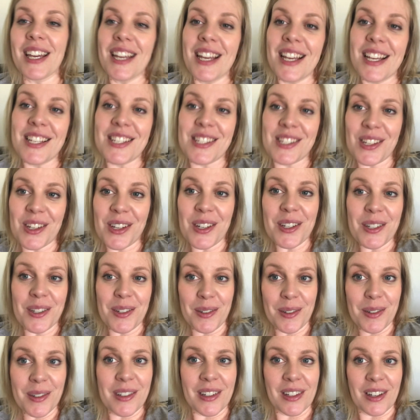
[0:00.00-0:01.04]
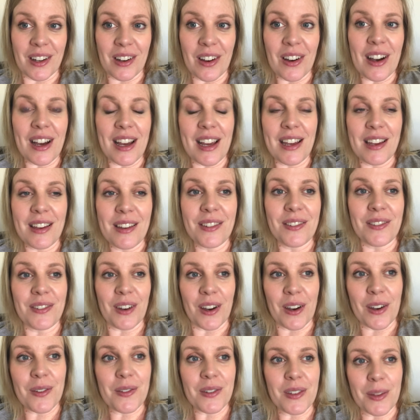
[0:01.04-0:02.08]
so I've
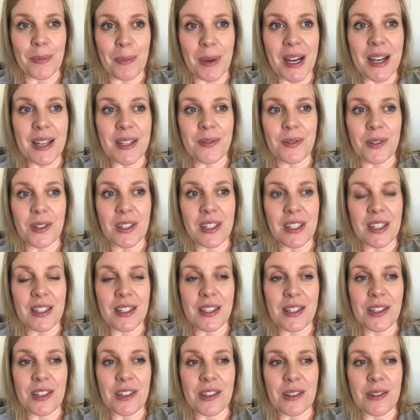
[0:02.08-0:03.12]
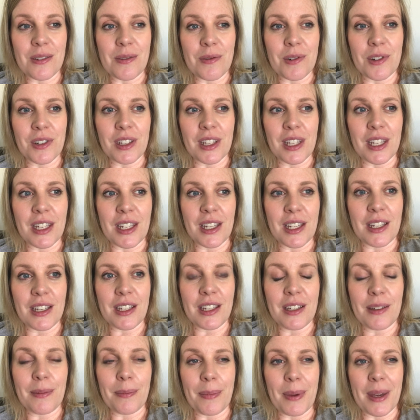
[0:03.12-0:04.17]
over the past few years just
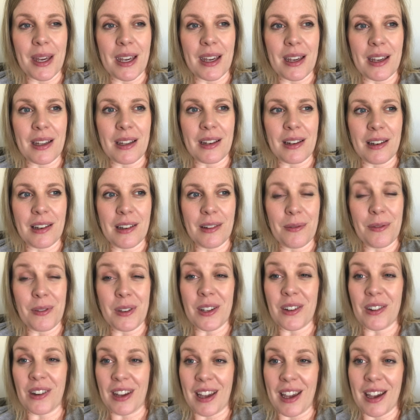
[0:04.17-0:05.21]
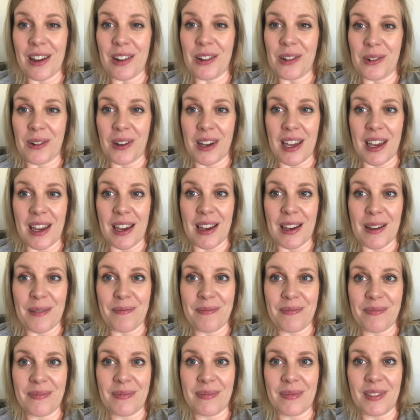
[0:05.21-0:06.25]
really been figuring out who I
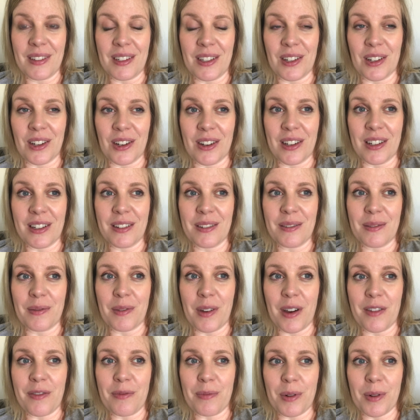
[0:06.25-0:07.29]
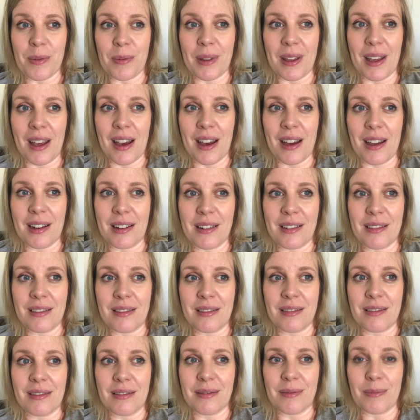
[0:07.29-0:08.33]
am. You know, I've probably had
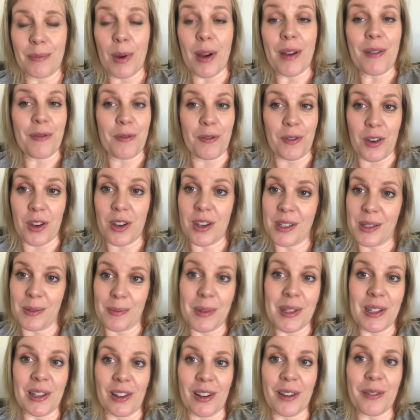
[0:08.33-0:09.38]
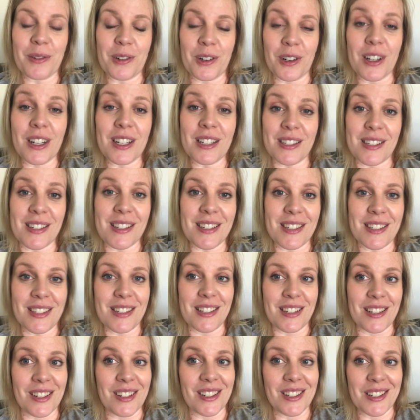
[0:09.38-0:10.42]
my first midlife crisis,
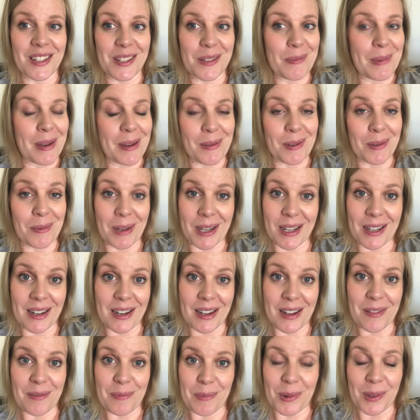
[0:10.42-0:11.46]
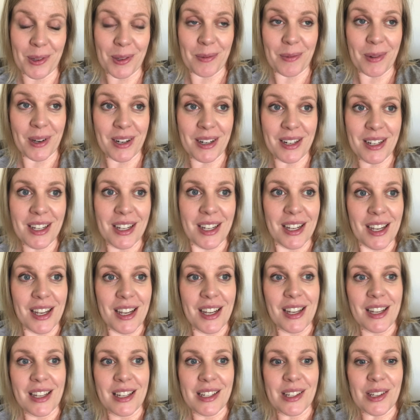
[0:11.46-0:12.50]
you know, because maybe we're going to have more than one.
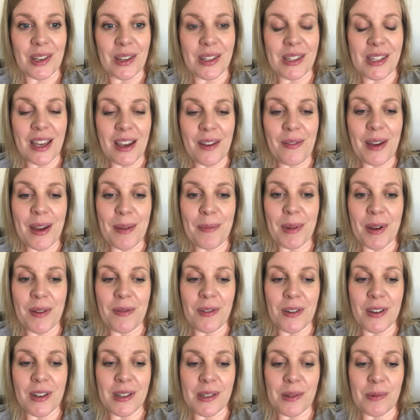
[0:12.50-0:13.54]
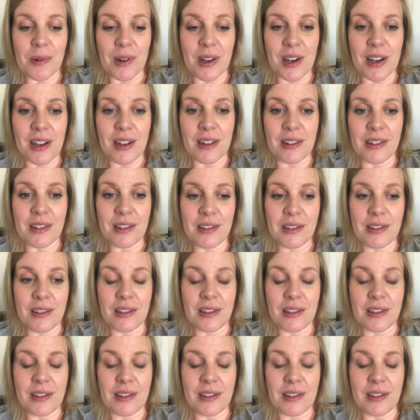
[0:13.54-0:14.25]
So I'd say I've had my first one